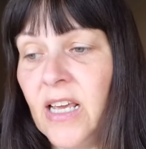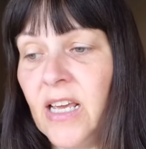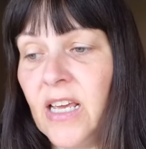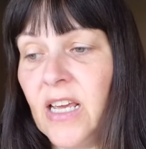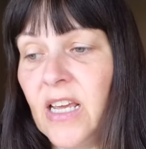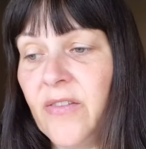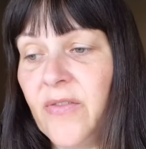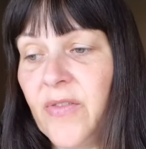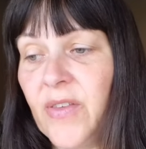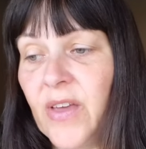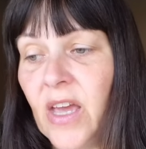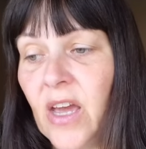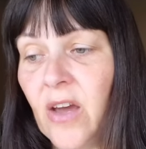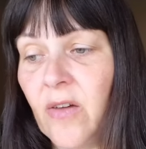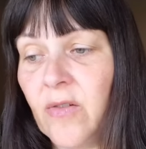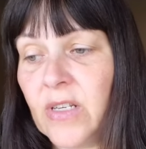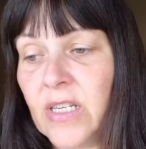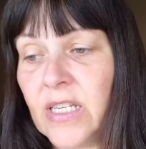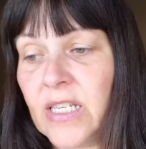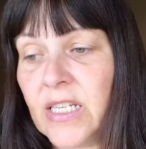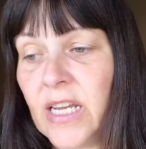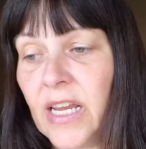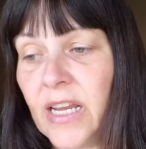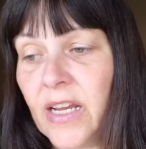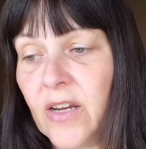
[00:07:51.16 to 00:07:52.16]
If they're going
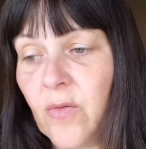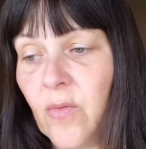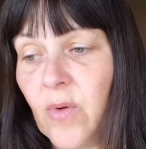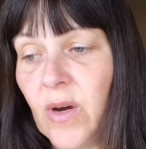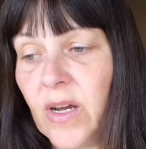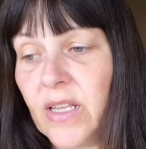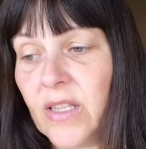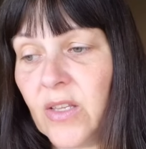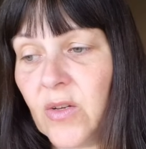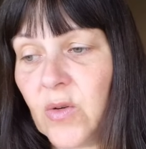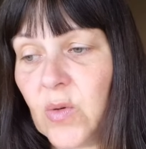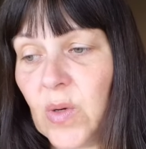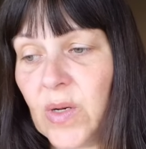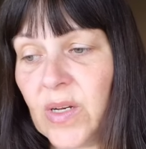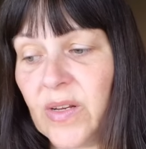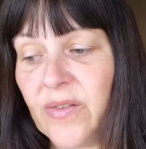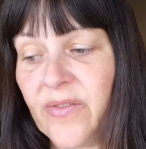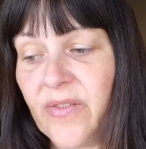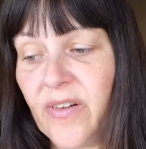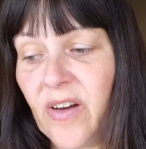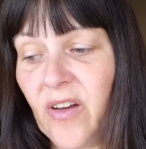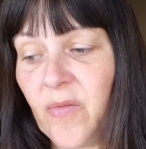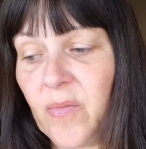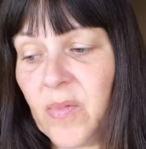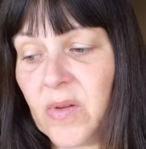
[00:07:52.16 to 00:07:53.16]
to take away the
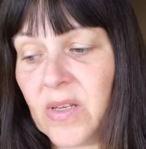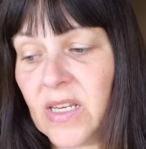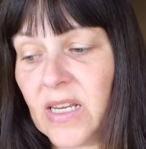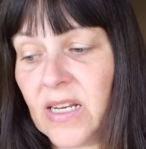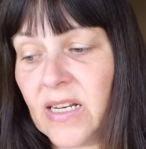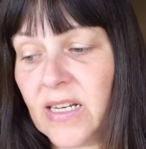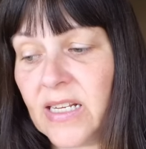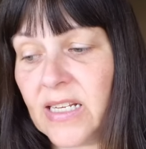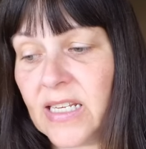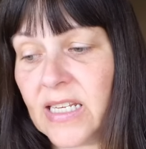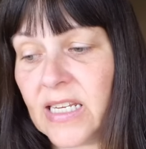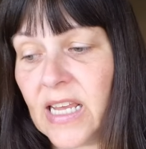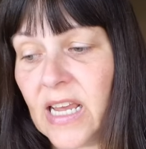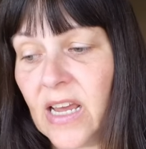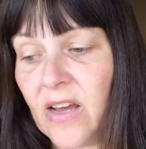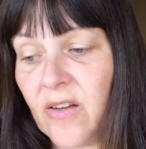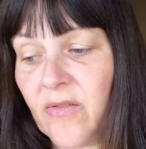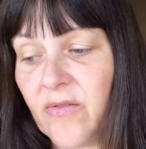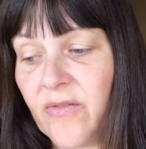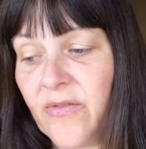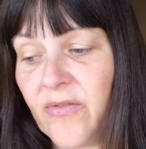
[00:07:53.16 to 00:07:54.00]
25% discount